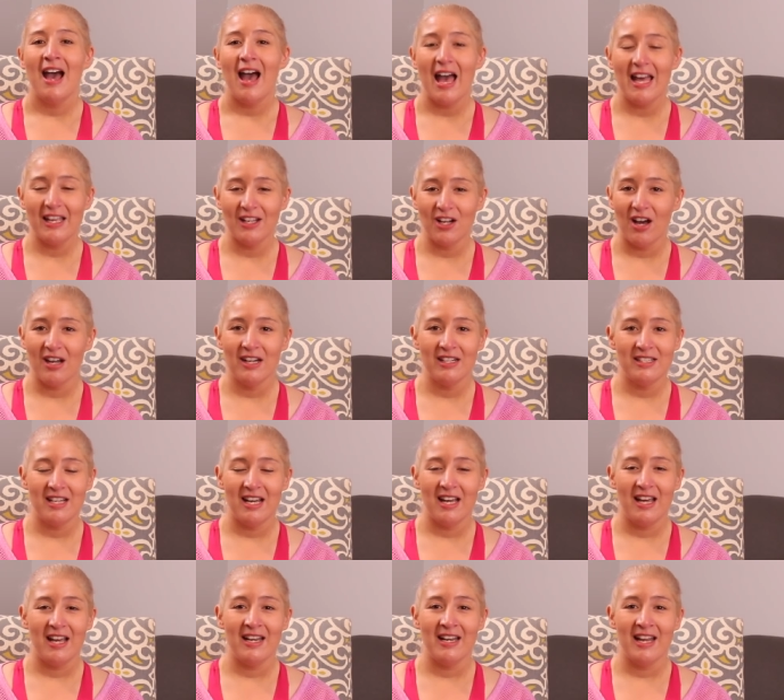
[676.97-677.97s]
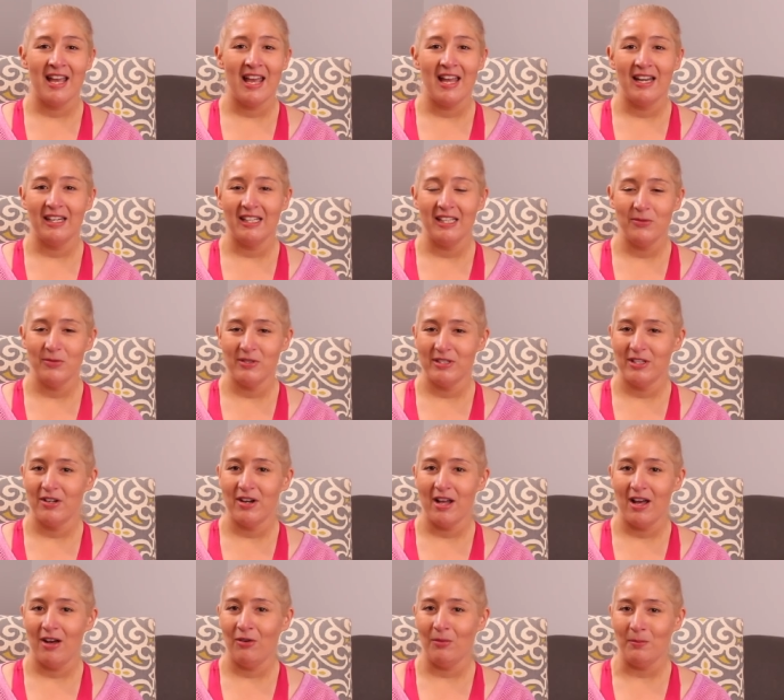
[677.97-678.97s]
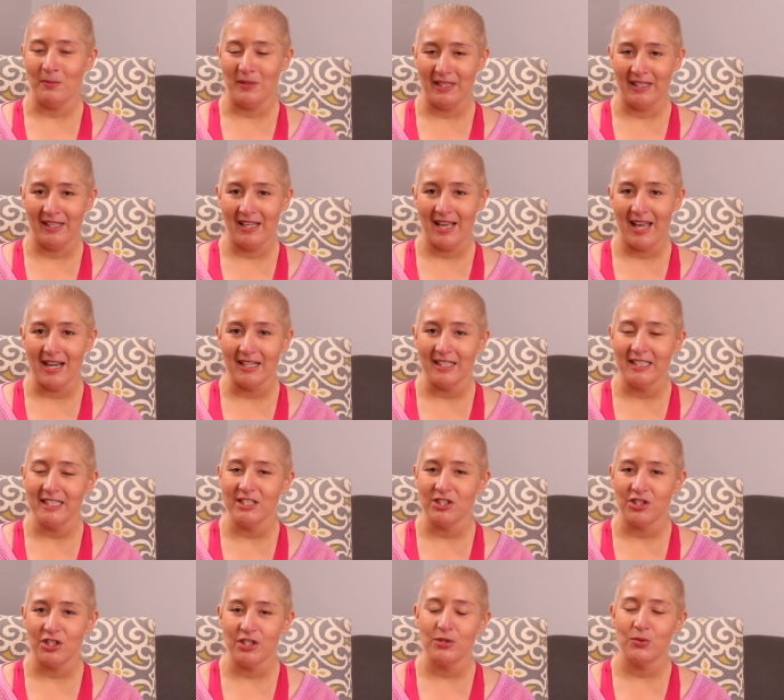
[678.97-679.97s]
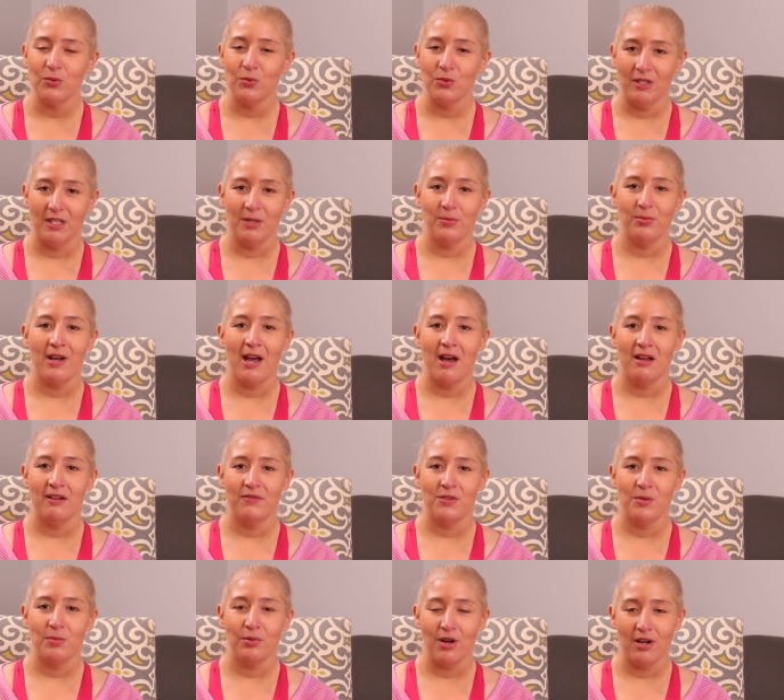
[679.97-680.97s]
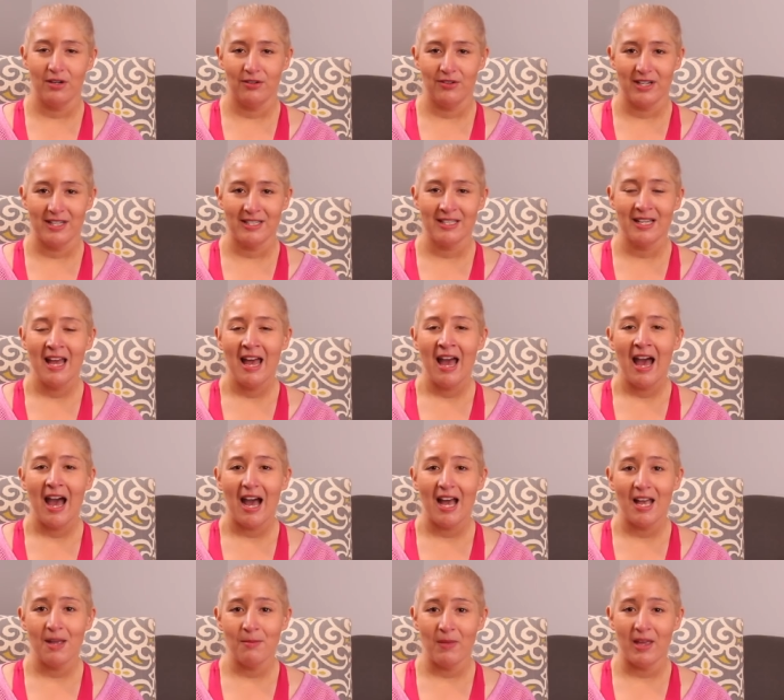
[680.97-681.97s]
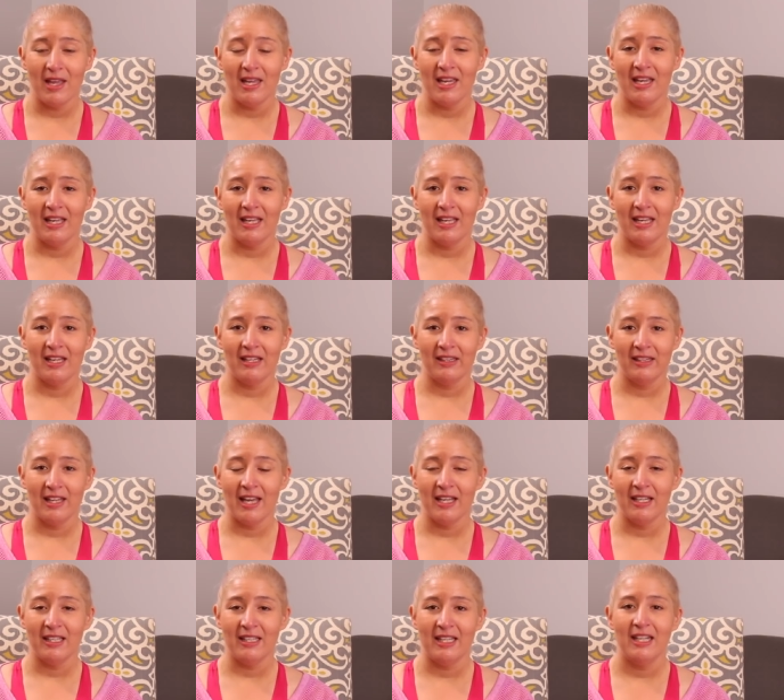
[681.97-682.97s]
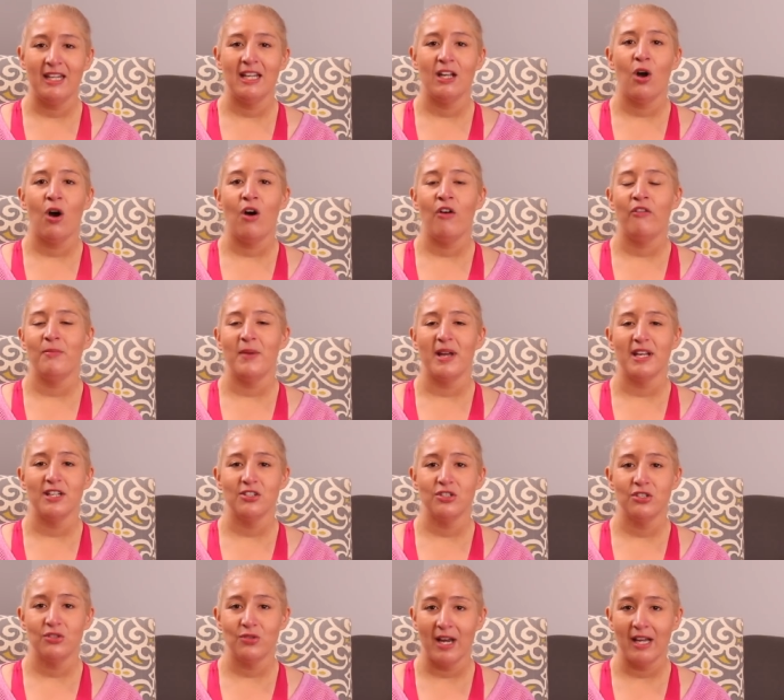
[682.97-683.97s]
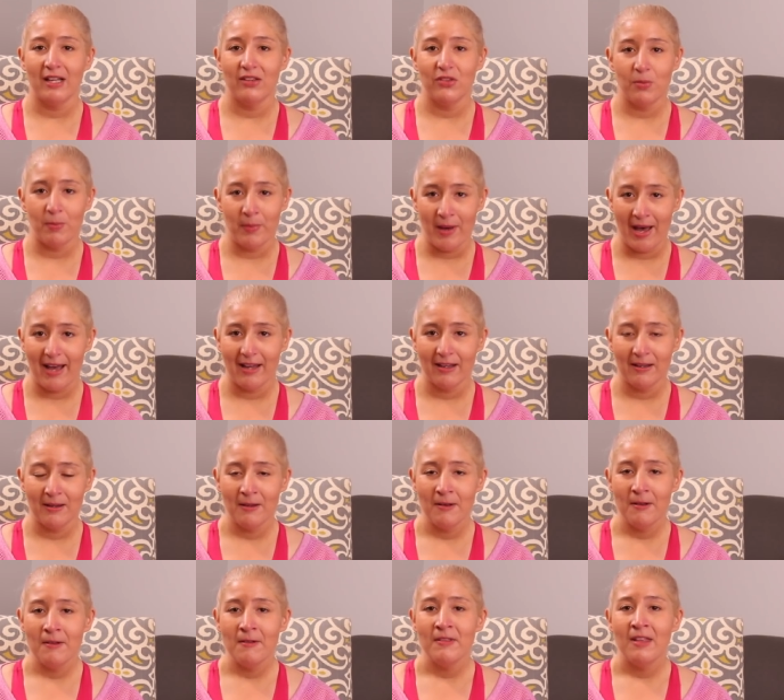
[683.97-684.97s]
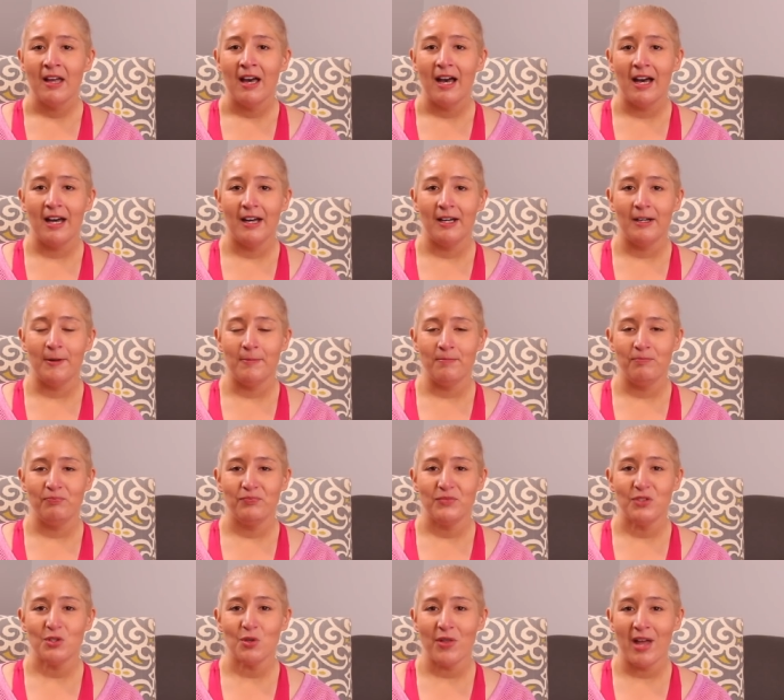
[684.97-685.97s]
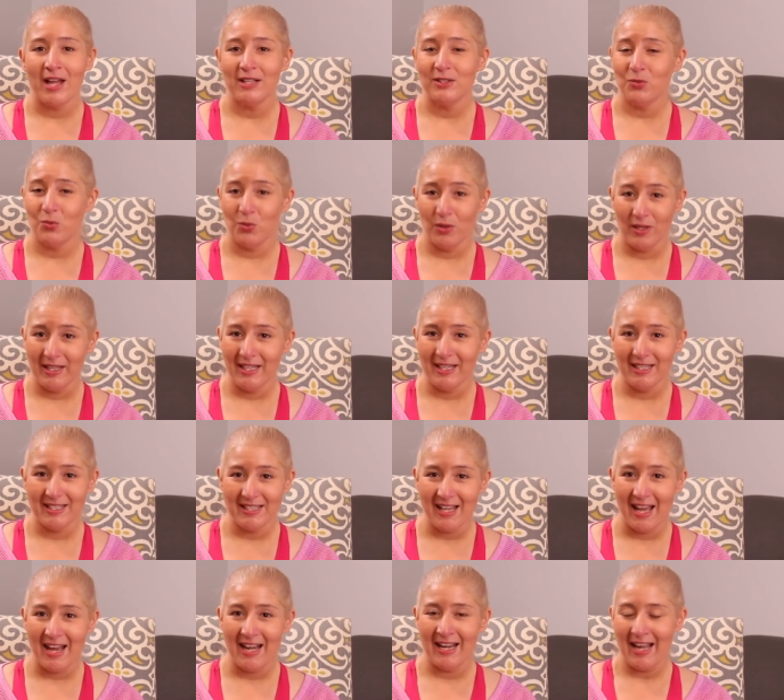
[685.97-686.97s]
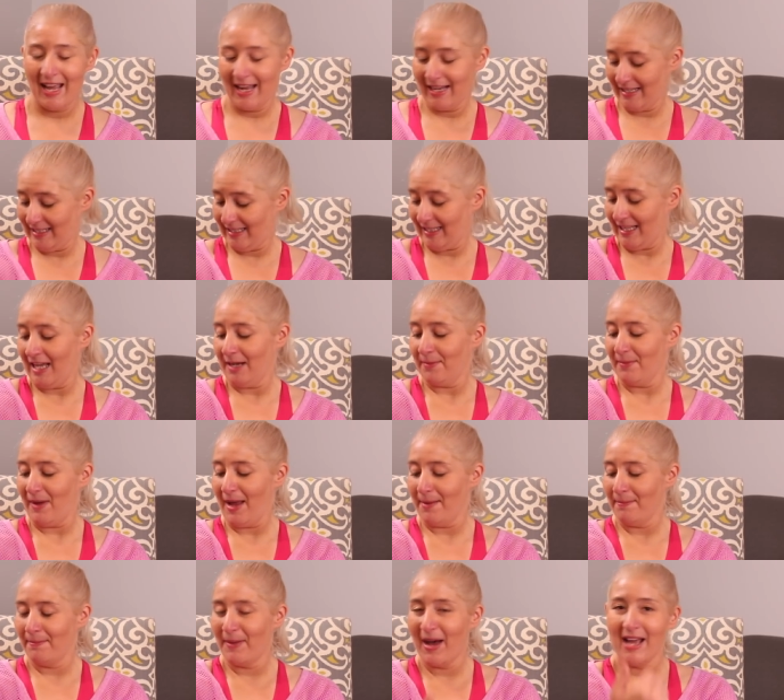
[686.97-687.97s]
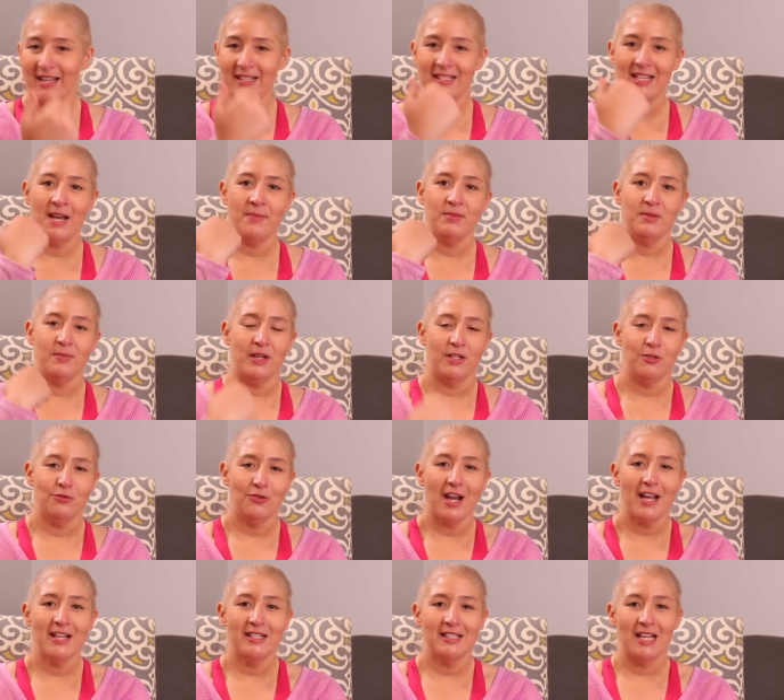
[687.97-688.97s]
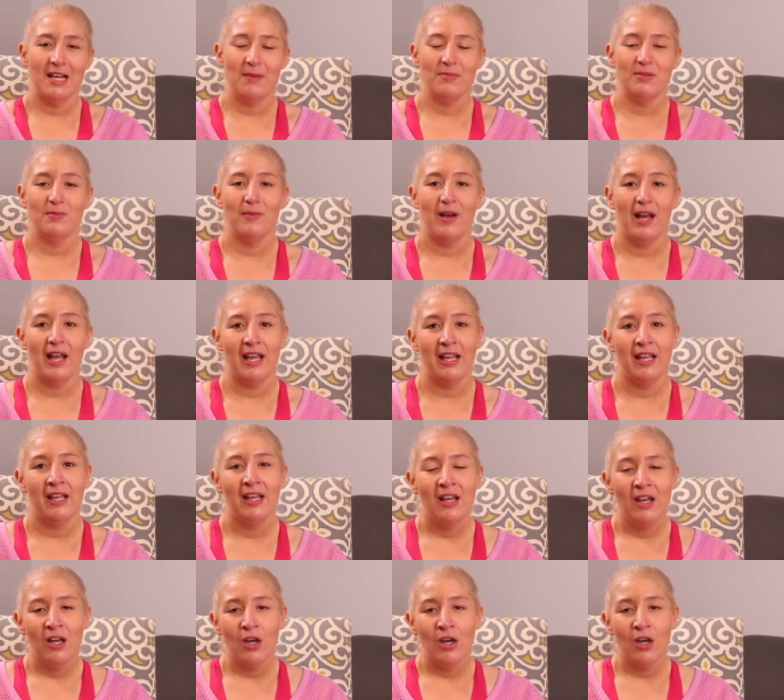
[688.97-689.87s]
I got it done and he was there to help me and he's just really proud of the progress. I'm making in like getting all of my strength back. Um, so that's really exciting. I can see like my biceps, my triceps, my